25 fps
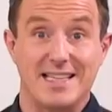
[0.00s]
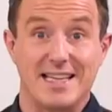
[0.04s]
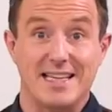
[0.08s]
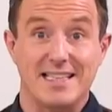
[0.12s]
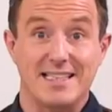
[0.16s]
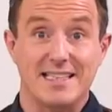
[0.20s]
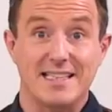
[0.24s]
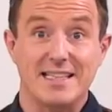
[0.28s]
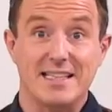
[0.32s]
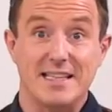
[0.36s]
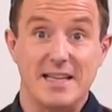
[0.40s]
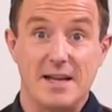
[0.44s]

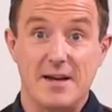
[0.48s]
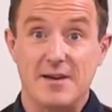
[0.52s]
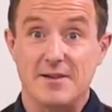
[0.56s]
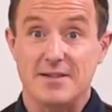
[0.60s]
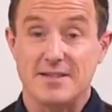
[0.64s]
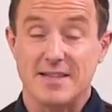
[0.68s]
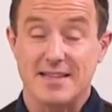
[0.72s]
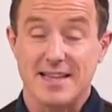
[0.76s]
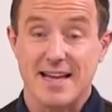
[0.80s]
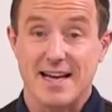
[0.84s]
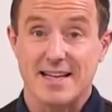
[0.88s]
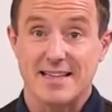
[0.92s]
in, didn't you?
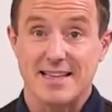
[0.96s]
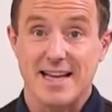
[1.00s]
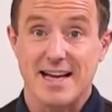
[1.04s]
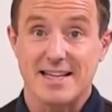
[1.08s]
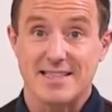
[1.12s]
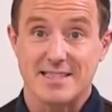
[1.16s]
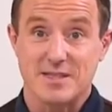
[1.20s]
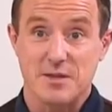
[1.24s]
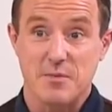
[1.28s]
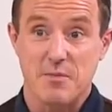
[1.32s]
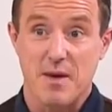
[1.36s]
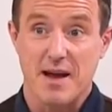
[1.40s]
So that,
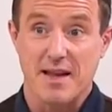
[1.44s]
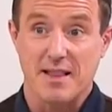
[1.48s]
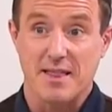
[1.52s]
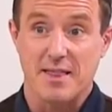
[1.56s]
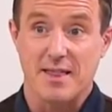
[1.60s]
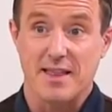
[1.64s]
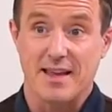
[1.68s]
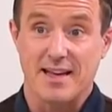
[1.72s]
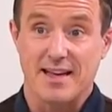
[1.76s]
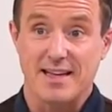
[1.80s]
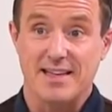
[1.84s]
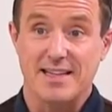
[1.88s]
that's the main
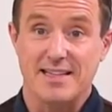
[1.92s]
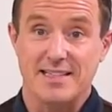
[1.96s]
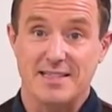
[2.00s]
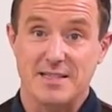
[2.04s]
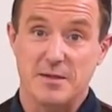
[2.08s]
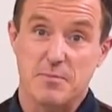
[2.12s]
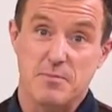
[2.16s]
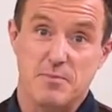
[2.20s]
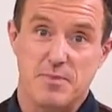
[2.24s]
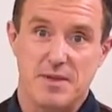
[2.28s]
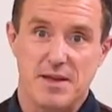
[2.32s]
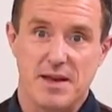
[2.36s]
thing. At
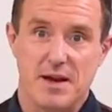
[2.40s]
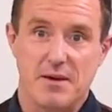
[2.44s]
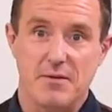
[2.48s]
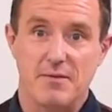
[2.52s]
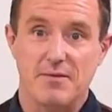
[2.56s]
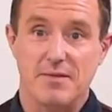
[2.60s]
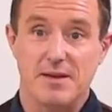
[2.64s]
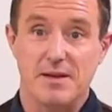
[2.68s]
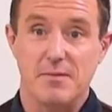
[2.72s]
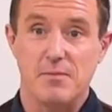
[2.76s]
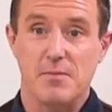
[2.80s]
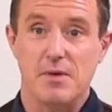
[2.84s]
least you, you know,
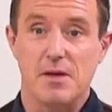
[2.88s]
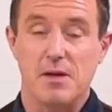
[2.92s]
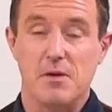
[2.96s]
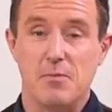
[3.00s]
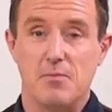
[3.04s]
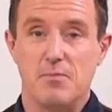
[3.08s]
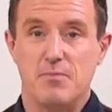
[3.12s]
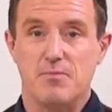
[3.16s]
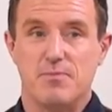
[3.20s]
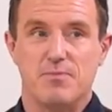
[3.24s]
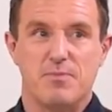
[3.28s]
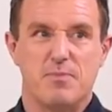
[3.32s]
you,
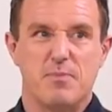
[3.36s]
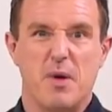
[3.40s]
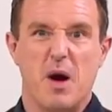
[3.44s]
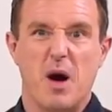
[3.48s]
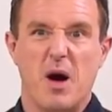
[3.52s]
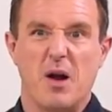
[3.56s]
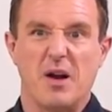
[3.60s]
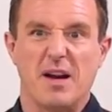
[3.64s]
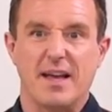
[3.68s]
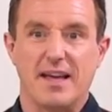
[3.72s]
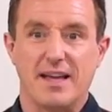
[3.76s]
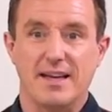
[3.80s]
you
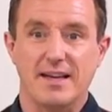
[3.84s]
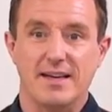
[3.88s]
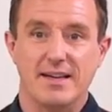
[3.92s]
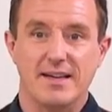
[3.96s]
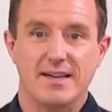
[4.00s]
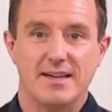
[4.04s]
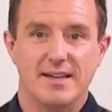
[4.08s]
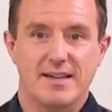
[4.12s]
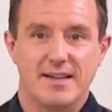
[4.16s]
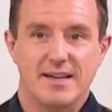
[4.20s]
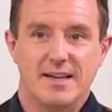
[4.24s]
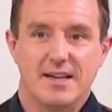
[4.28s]
partly,
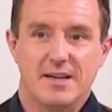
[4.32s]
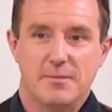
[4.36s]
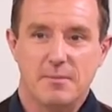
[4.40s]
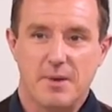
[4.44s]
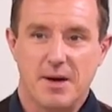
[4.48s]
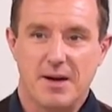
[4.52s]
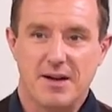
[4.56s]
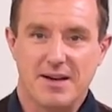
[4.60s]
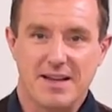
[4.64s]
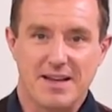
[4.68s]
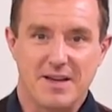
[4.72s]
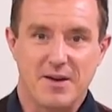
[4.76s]

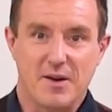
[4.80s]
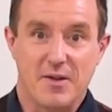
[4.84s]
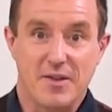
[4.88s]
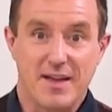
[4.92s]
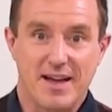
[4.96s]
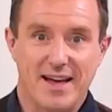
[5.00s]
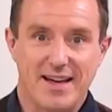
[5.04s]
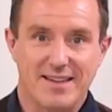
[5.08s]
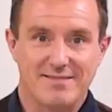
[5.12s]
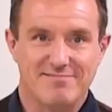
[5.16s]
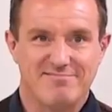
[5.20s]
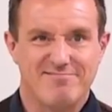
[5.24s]
partly got
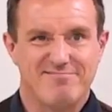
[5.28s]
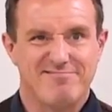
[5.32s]
there.